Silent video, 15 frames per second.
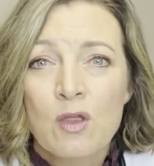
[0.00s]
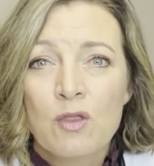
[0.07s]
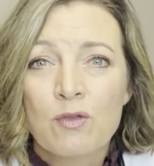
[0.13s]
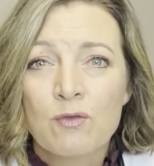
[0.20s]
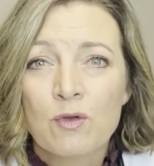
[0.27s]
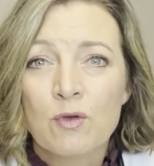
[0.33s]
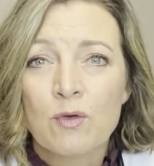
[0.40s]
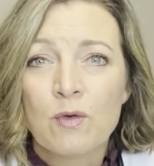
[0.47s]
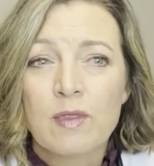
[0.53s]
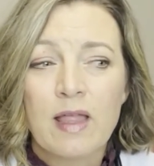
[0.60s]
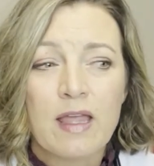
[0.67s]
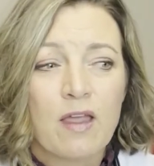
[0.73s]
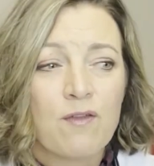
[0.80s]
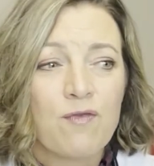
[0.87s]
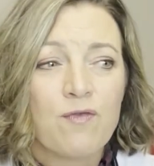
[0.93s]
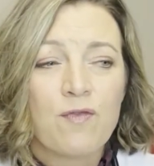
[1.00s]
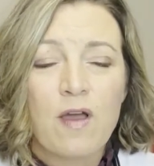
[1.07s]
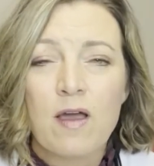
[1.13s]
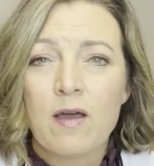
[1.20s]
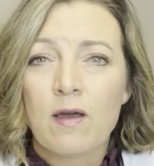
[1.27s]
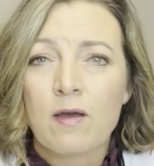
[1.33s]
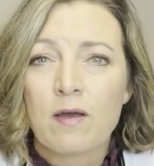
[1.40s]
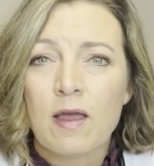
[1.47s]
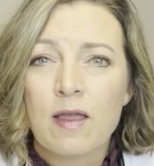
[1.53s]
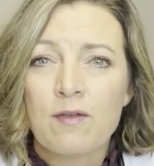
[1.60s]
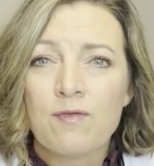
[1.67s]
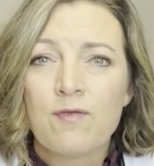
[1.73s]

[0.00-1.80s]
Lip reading: through like a